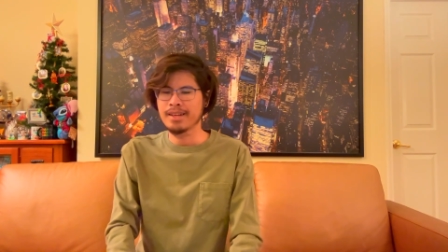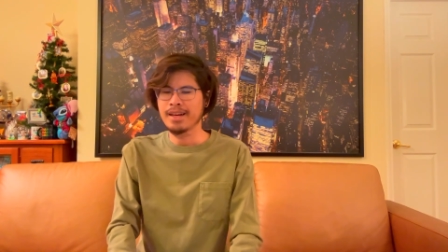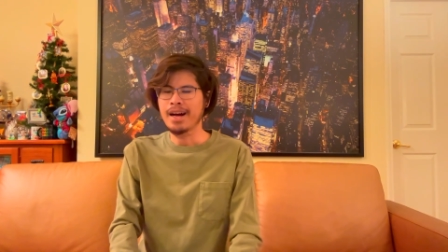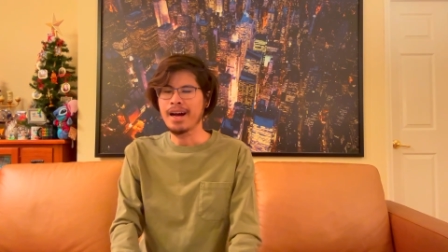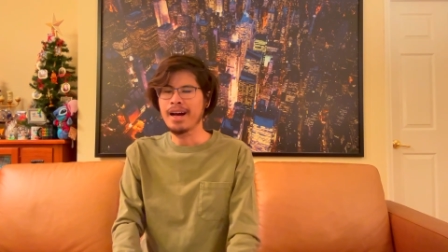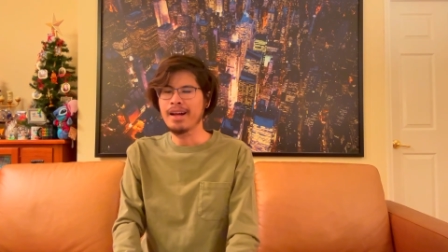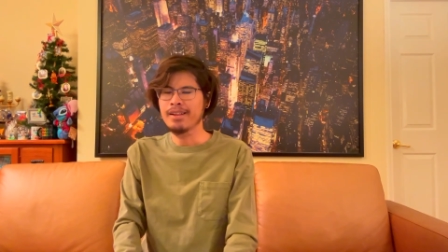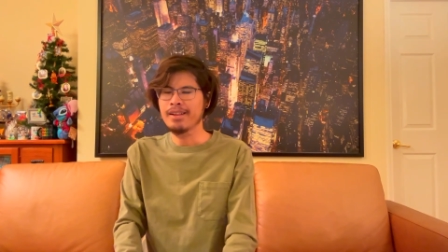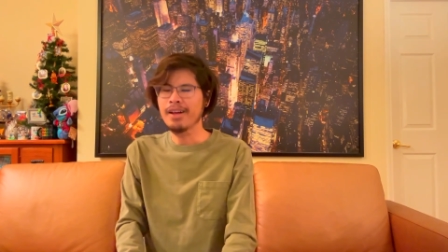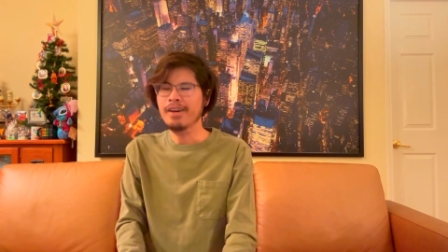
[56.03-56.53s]

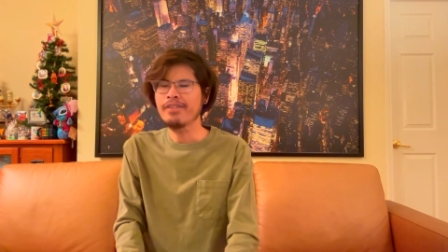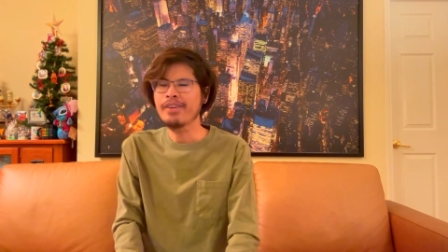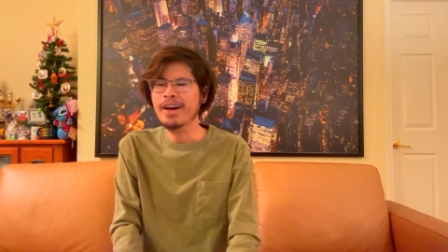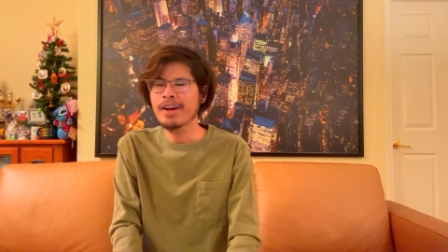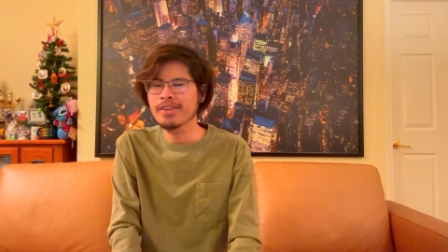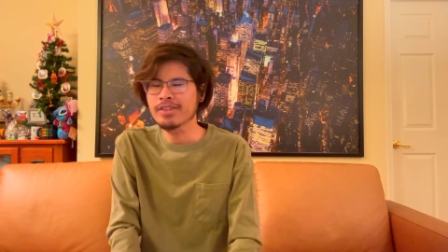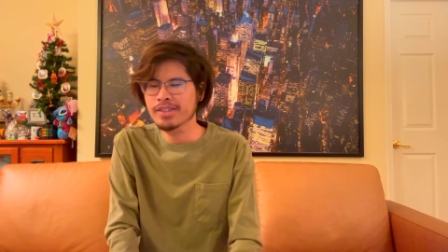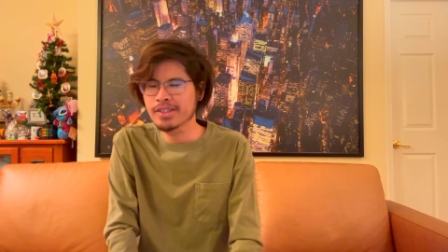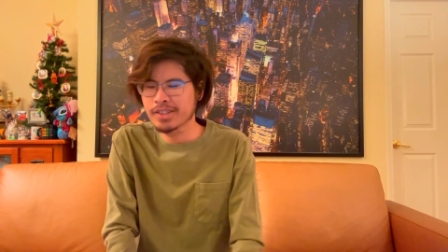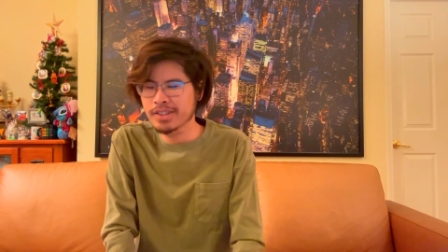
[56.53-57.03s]
I love
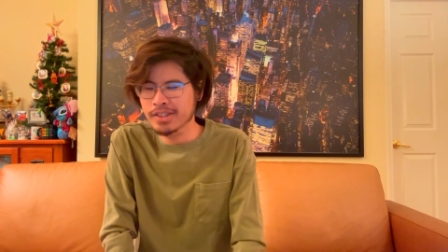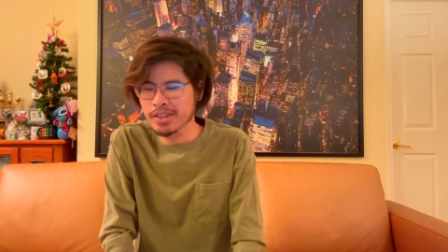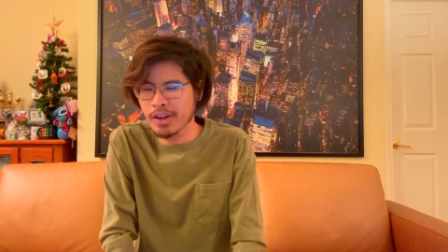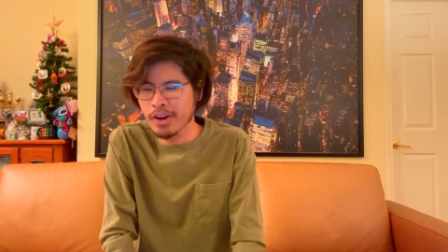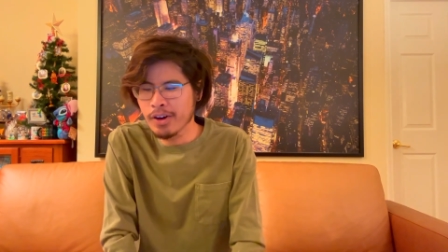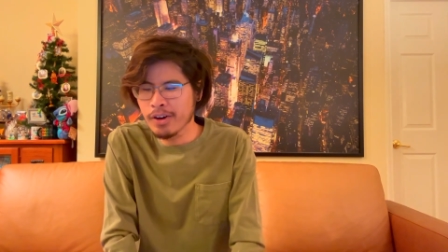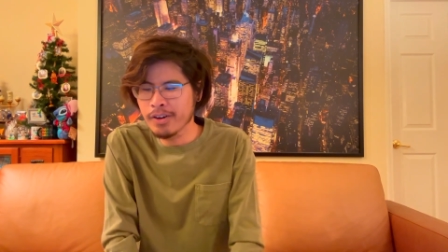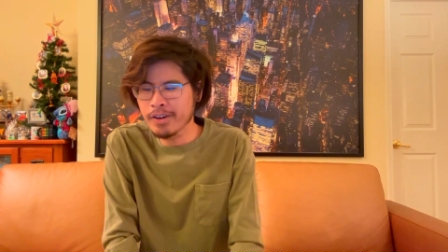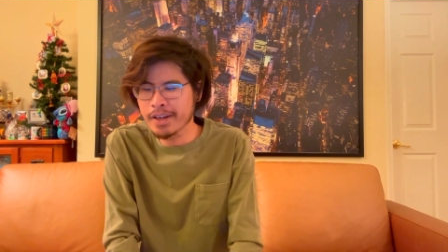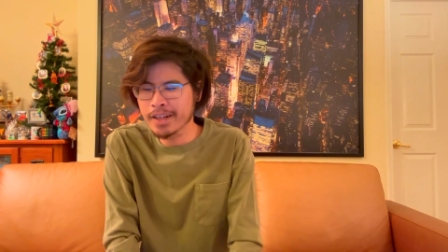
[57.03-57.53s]
how
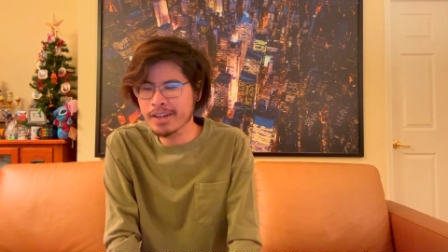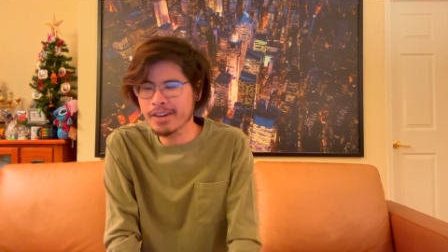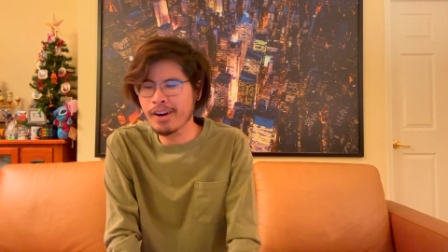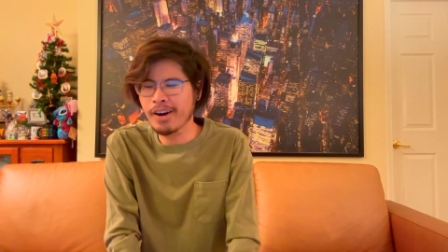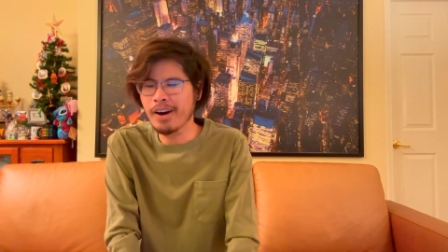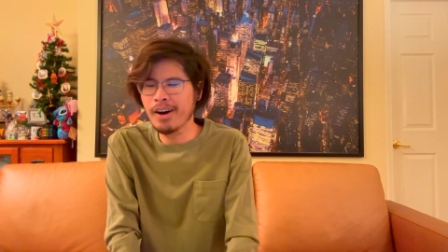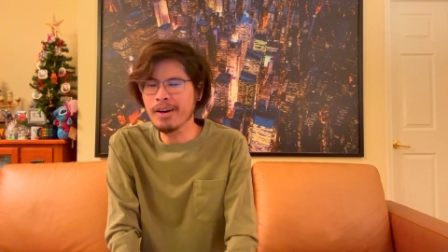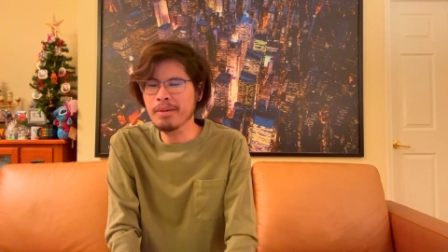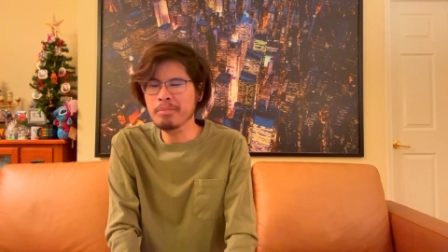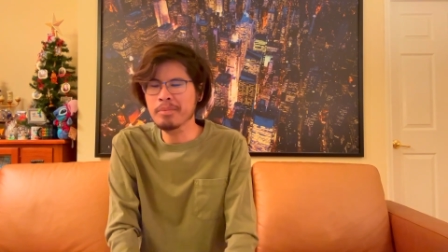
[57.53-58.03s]
slow and
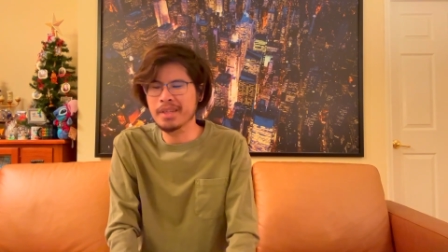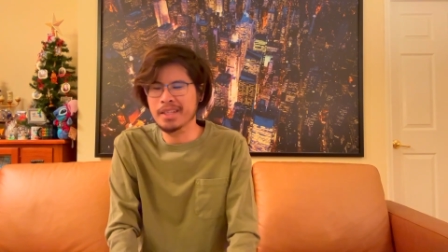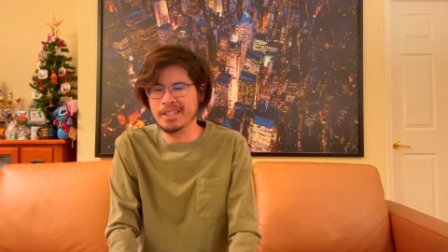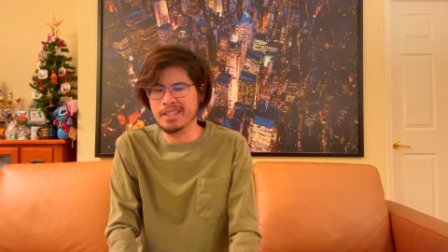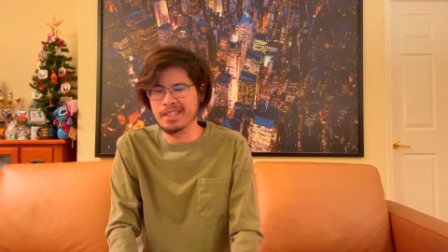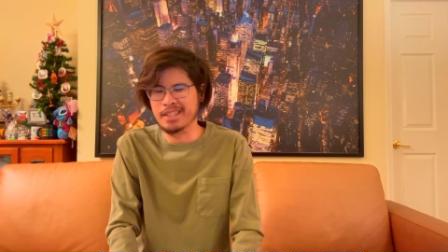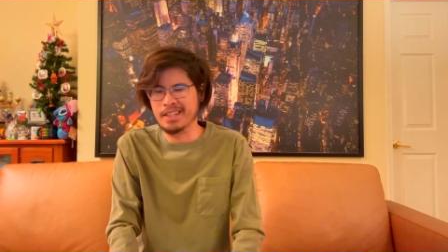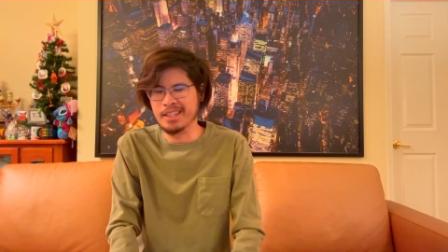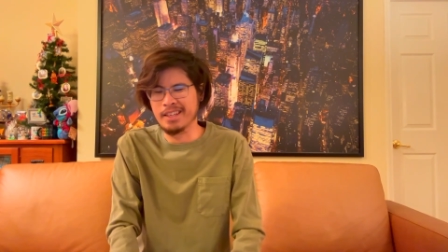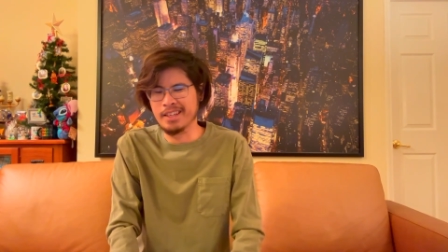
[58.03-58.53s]
calm
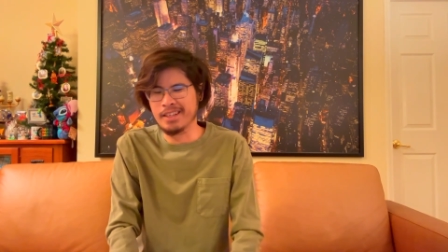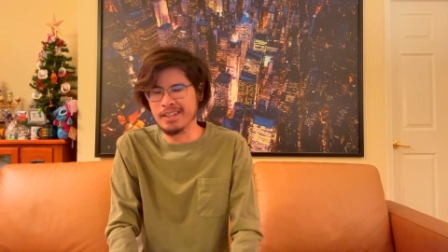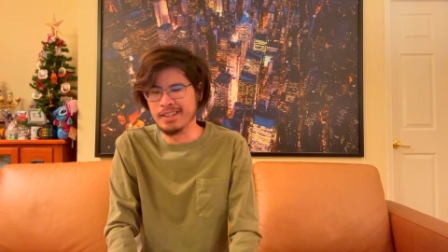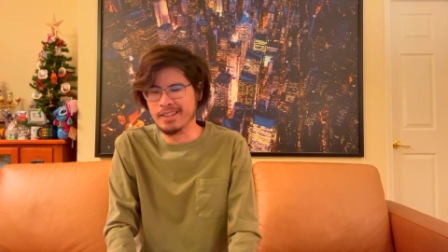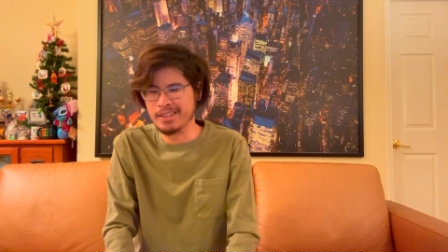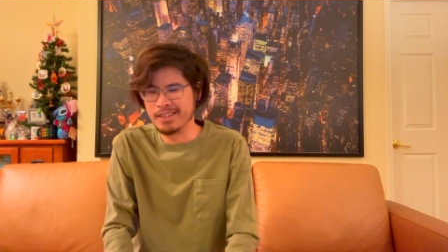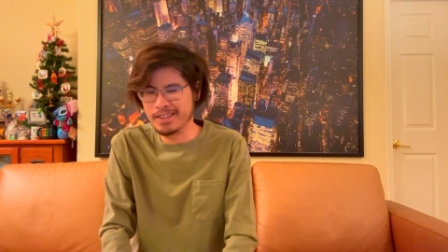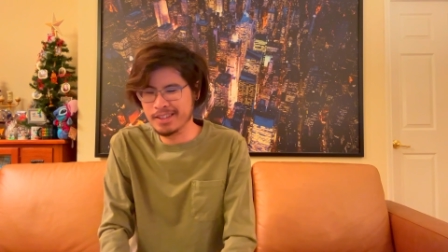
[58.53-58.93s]
this is.